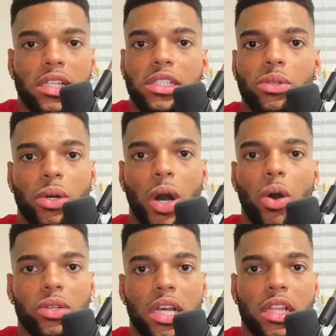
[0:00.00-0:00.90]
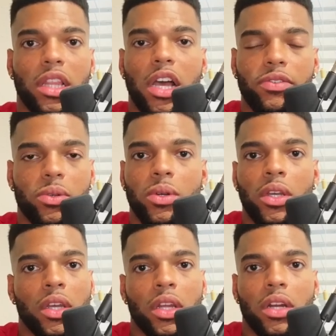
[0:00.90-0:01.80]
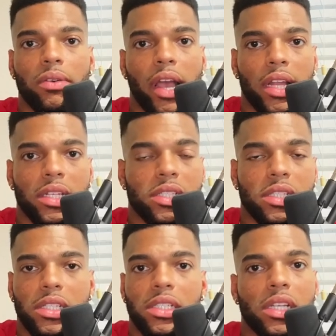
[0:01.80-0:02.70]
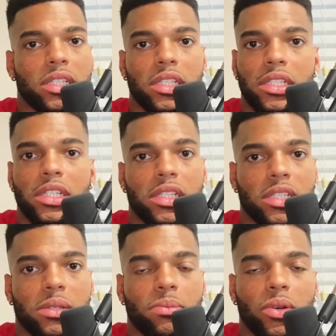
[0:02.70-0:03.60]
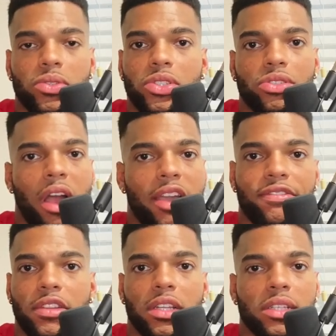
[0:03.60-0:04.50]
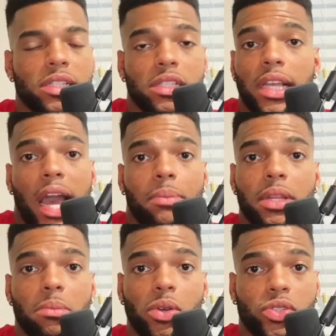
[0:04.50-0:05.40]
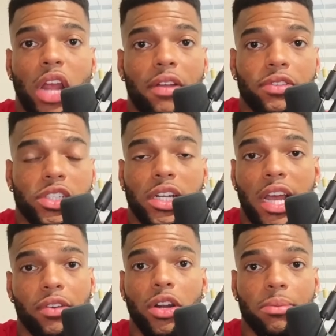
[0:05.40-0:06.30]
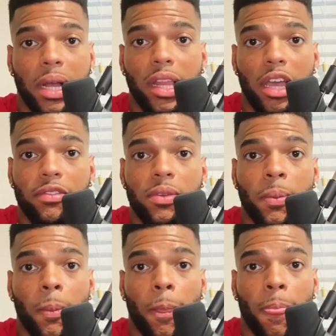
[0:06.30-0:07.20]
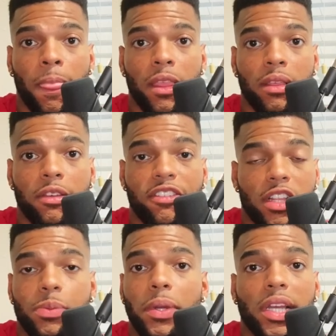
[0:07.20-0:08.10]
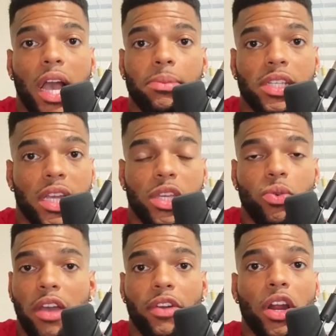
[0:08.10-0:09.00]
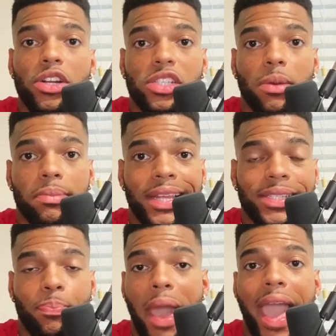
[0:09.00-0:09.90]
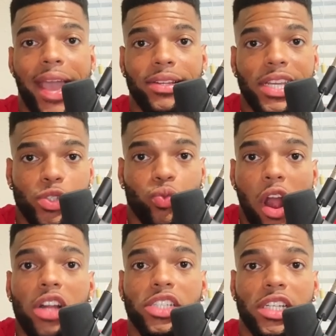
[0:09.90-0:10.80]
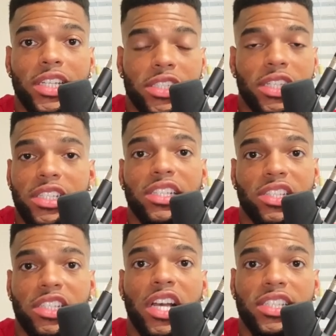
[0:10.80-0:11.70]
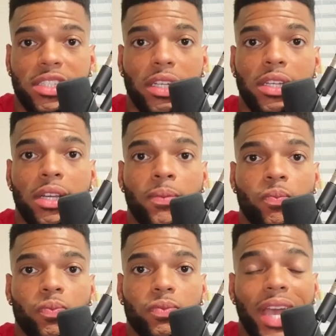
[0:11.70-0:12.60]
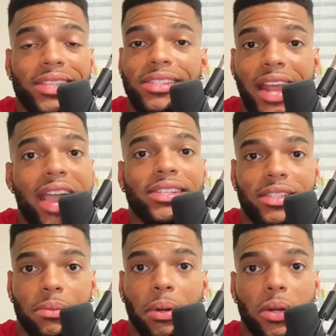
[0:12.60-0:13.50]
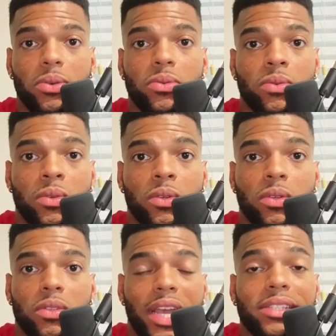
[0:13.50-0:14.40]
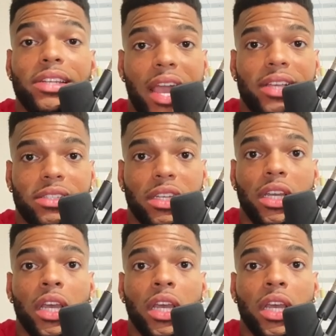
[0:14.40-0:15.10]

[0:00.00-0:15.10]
it to a whole nother level, right? This is this is just some most trifling. This got to be the most trifling shit I ever heard in my life. Fellas, put in the comments that you ever heard something this bad, this raunchy, this this disgusting. That's nasty, bro. That's nasty.